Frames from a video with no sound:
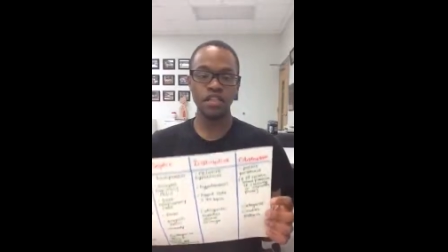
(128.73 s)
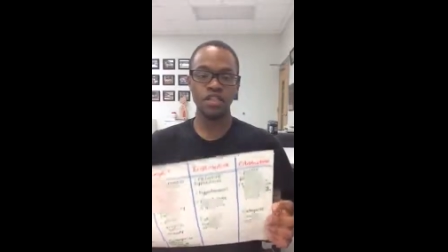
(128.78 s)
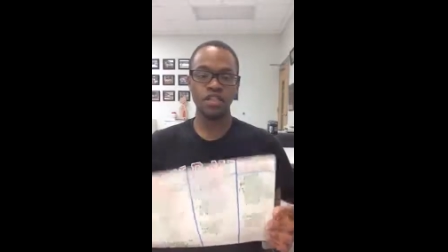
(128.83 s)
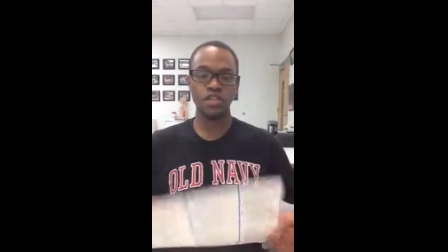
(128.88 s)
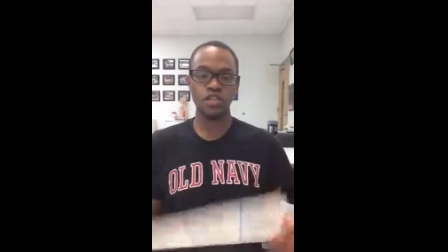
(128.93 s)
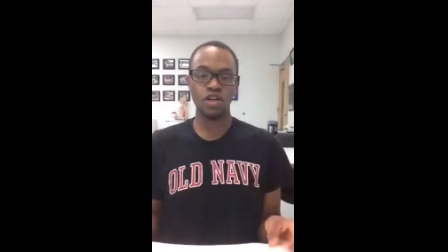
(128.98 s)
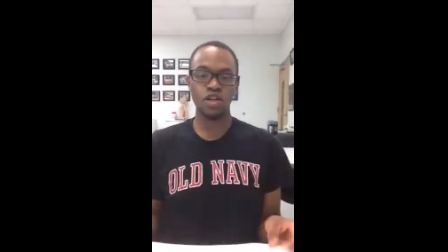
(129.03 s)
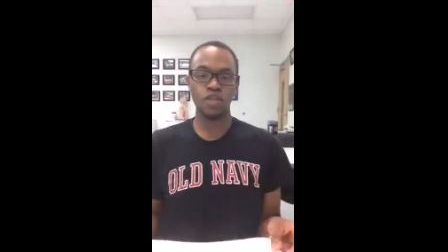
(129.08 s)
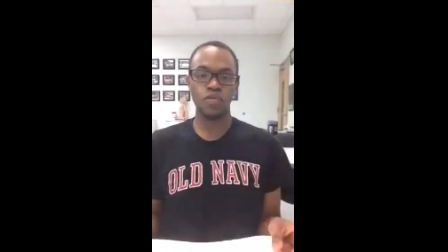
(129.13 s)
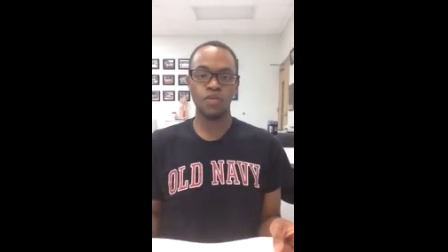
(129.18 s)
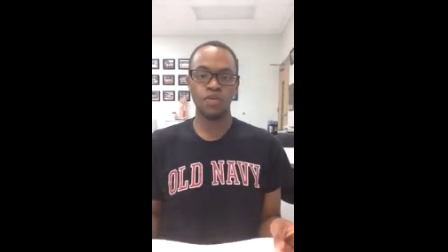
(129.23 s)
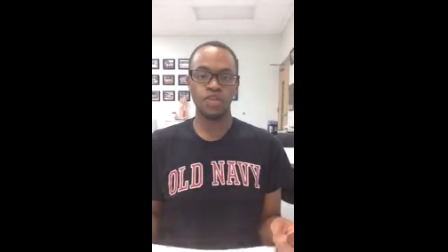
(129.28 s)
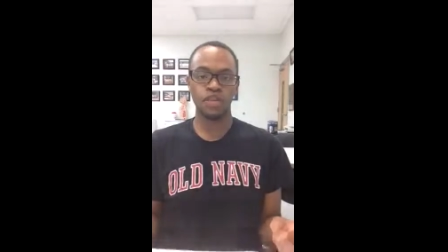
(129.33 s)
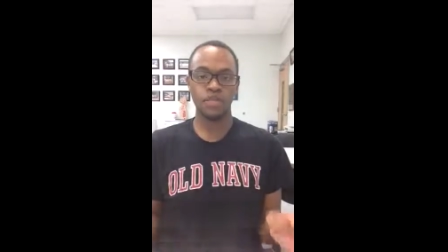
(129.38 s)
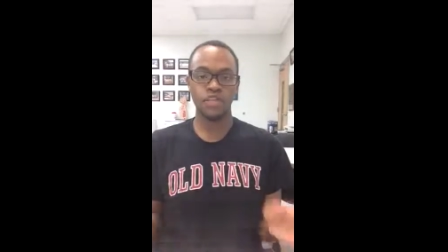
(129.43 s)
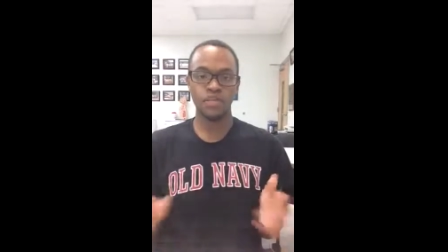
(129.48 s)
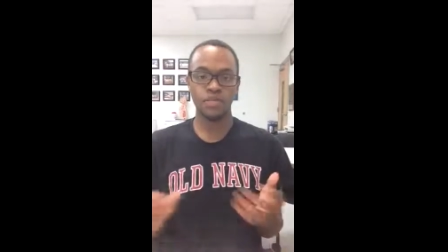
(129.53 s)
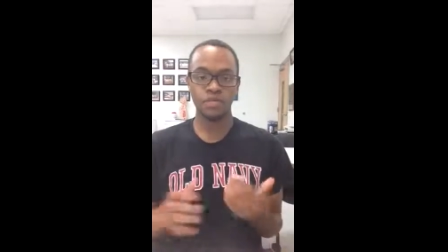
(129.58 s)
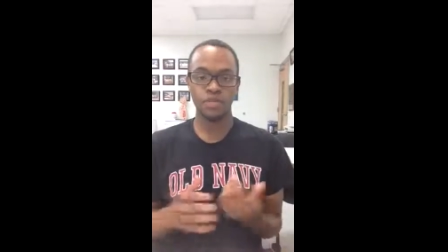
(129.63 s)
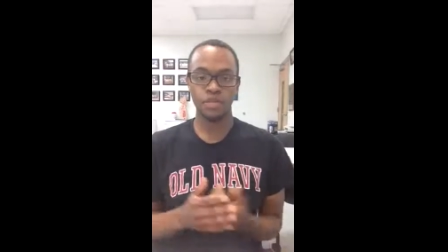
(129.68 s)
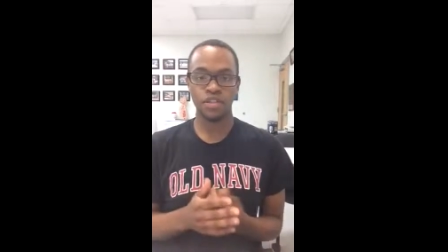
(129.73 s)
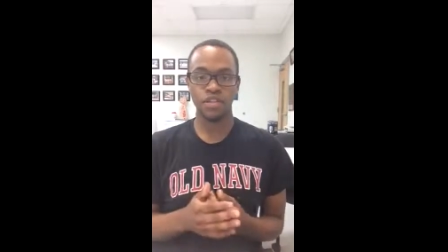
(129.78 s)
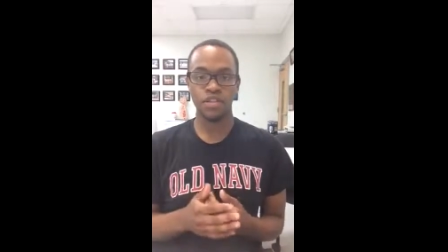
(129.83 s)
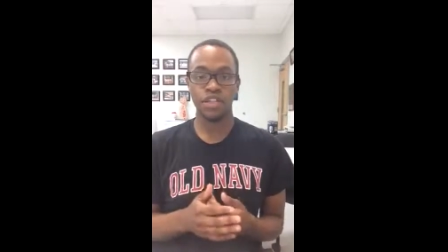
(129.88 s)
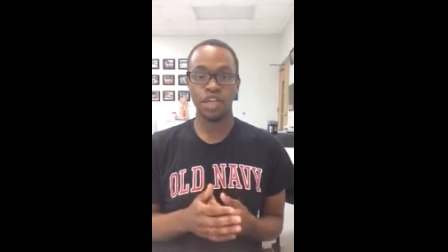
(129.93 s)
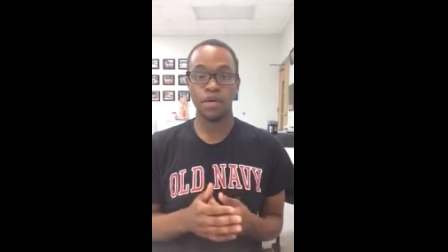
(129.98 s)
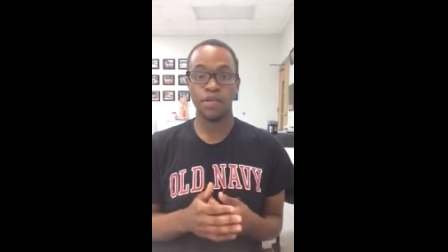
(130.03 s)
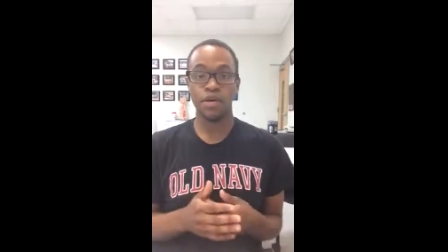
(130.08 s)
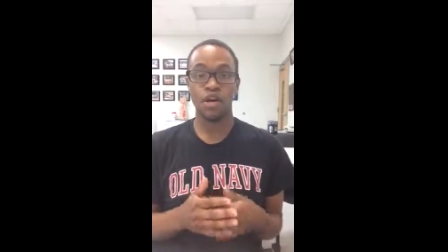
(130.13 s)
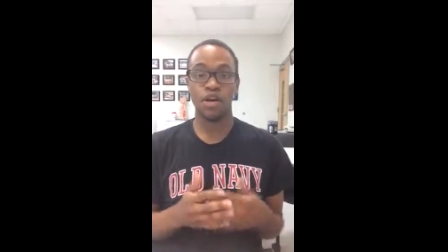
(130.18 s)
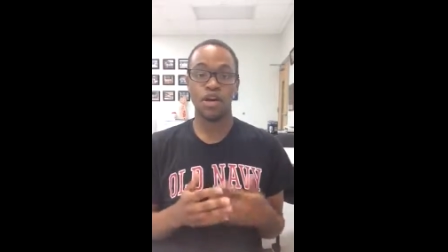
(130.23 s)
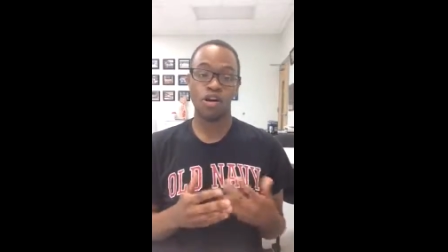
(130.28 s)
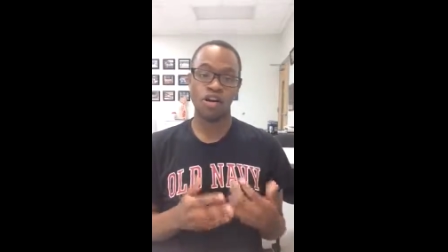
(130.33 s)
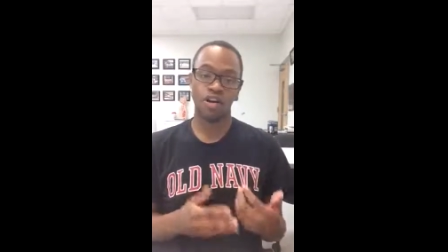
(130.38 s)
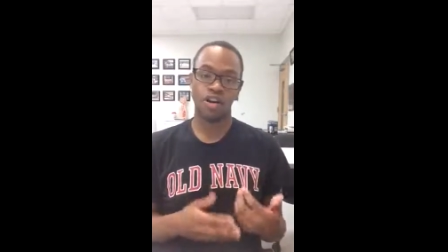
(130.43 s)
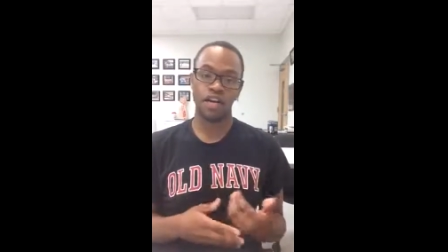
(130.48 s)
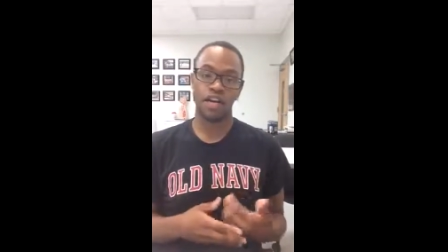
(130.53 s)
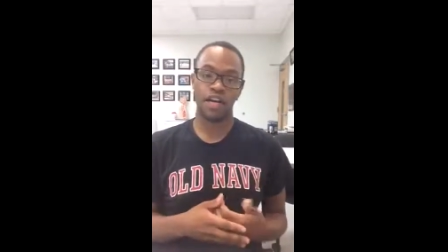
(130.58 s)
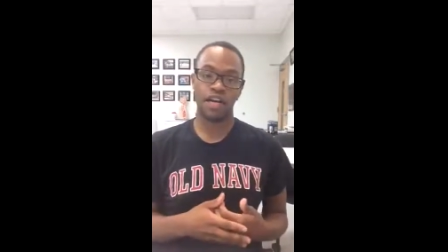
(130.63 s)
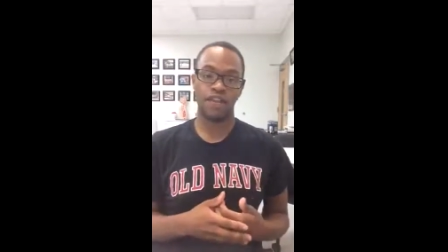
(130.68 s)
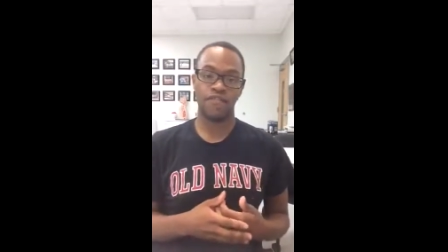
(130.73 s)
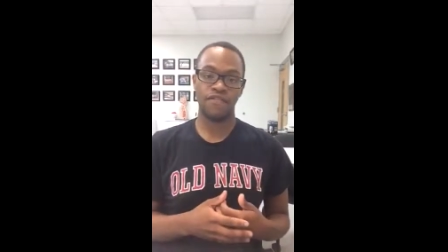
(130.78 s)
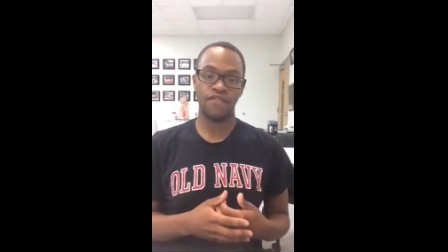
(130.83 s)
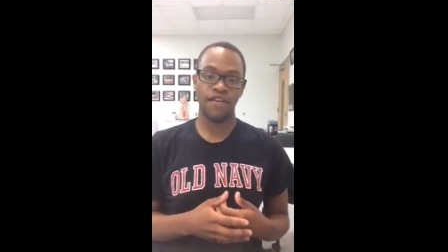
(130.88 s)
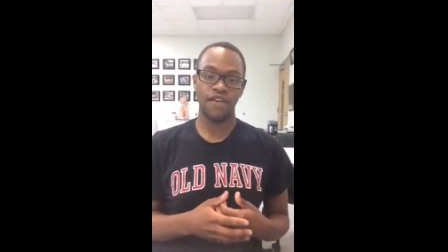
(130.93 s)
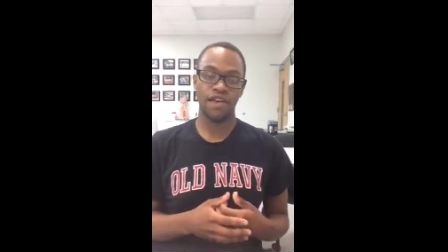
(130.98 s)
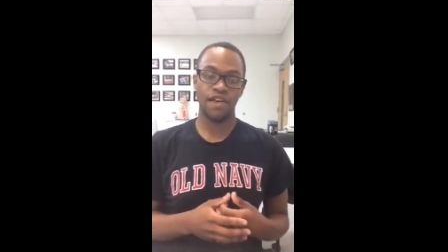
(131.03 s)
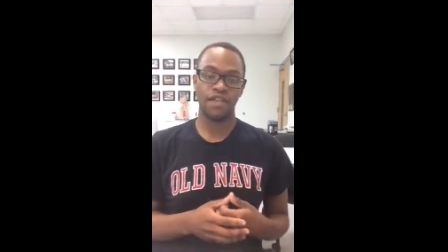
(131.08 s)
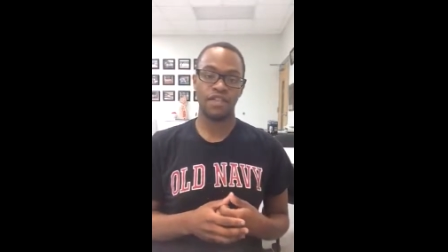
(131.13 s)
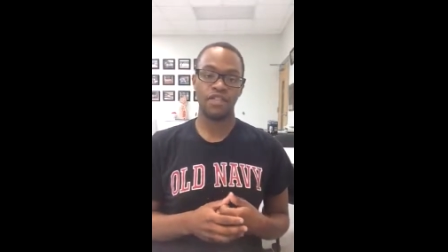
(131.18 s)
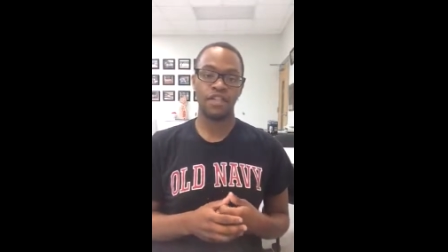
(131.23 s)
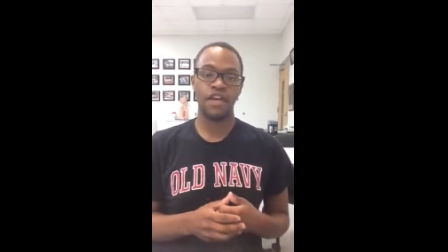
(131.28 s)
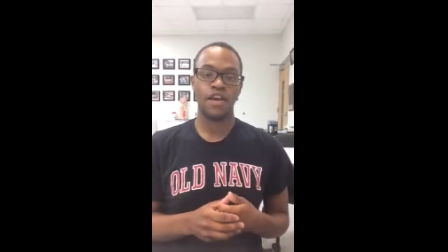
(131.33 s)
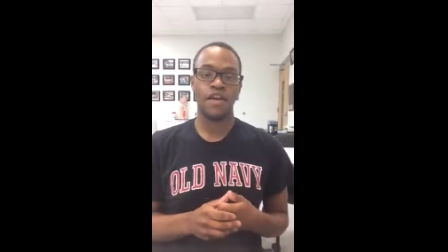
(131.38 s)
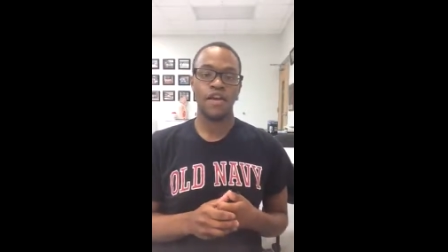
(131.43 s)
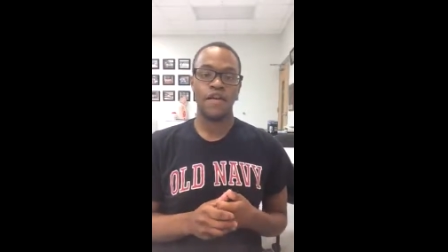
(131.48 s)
So with this one, think about cardiac effects,